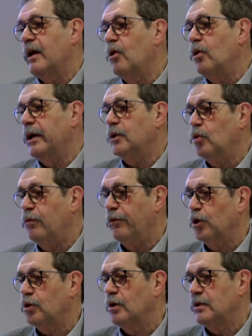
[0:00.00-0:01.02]
there are only two
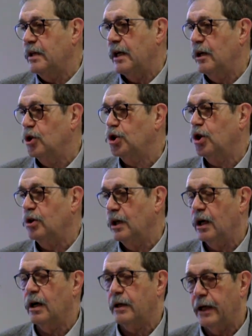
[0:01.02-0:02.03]
photons, and in
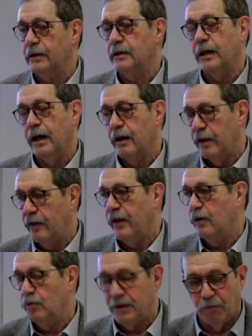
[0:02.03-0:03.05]
Schrödinger cat, yeah,
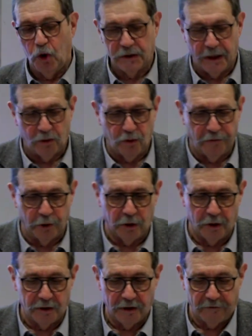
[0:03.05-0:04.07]
there is more than two
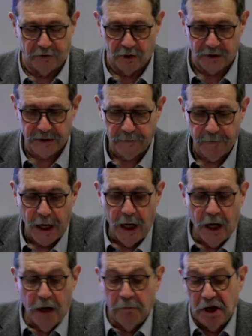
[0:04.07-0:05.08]
photons, of course.
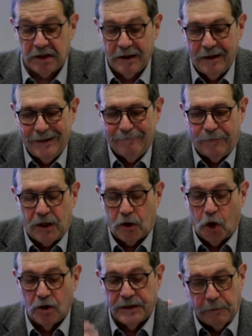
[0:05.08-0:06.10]
But
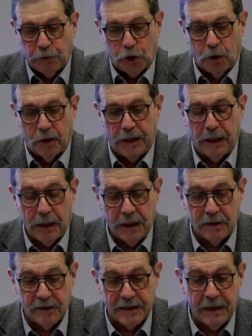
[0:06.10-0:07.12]
conceptually,
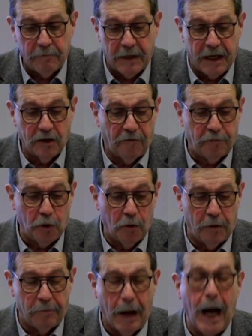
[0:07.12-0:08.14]
it's the same kind of
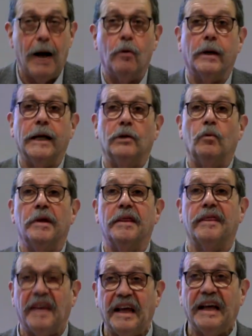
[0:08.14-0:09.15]
problem. How can we
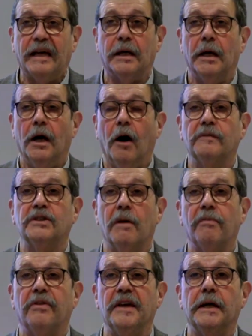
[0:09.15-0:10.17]
think of
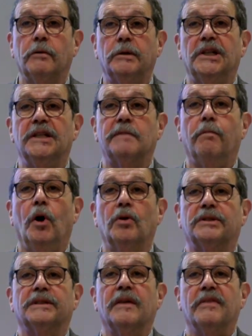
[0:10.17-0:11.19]
something which is
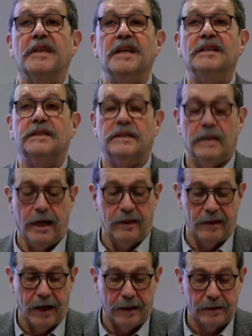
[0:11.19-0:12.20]
both this
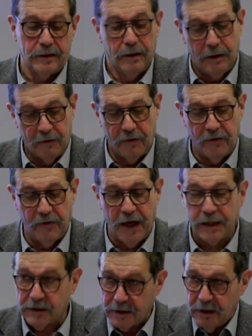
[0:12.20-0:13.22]
and that?
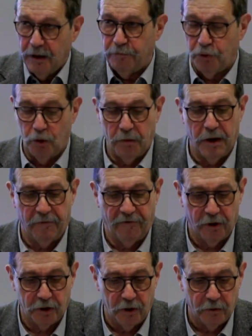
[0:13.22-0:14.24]
That's a problem
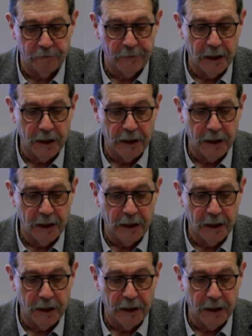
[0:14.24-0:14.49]
for you.